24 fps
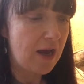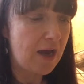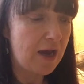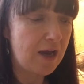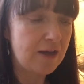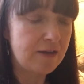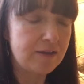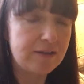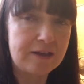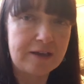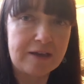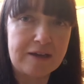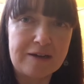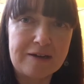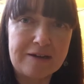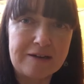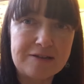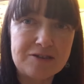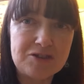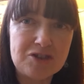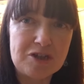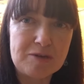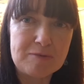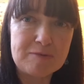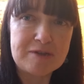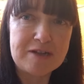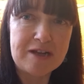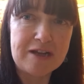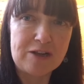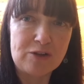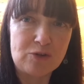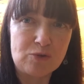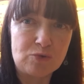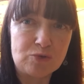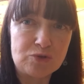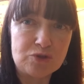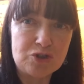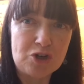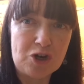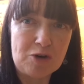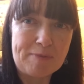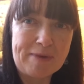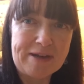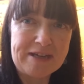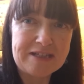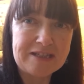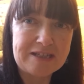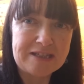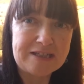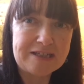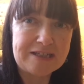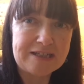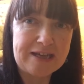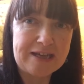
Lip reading: And then James and I will go and do our message